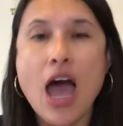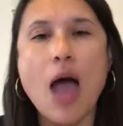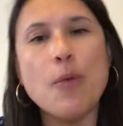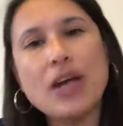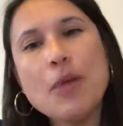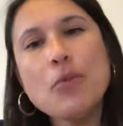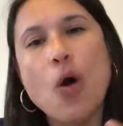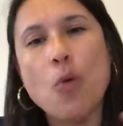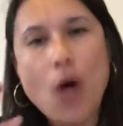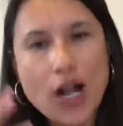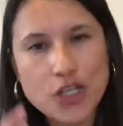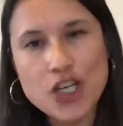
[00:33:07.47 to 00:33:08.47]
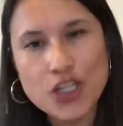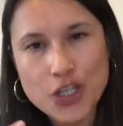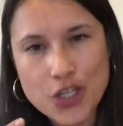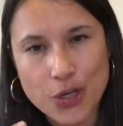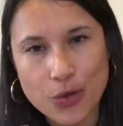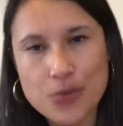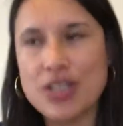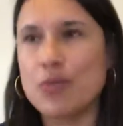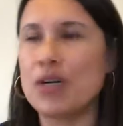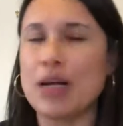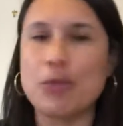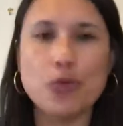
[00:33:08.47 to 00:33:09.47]
And when I'm watching the news and
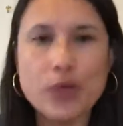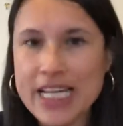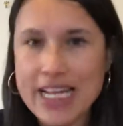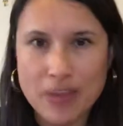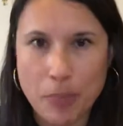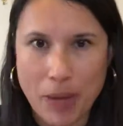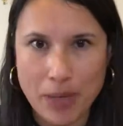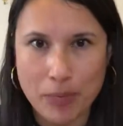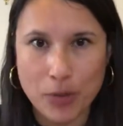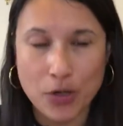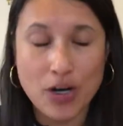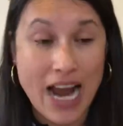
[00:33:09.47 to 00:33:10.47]
when I'm reading the paper,